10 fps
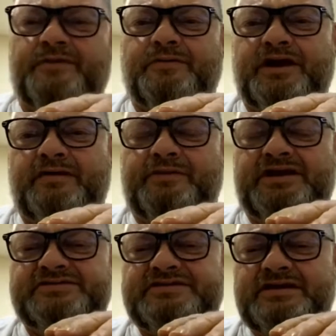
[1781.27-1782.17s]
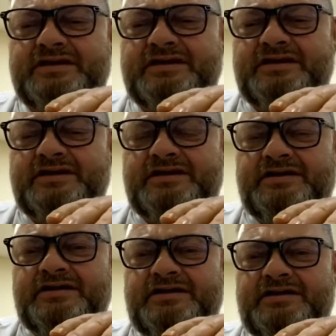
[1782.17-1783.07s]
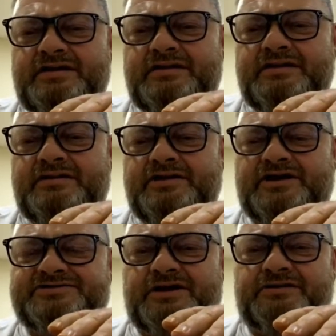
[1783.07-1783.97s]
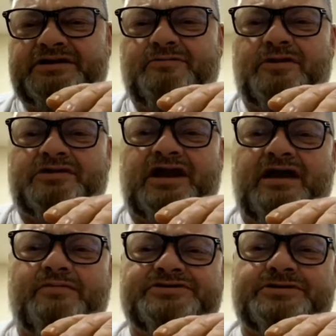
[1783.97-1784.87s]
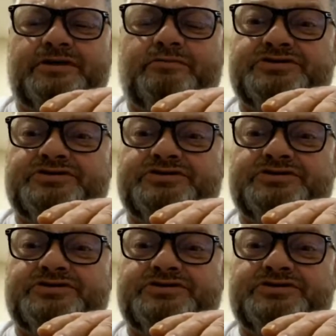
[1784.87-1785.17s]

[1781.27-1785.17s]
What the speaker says: companies, the consulting work that I was doing was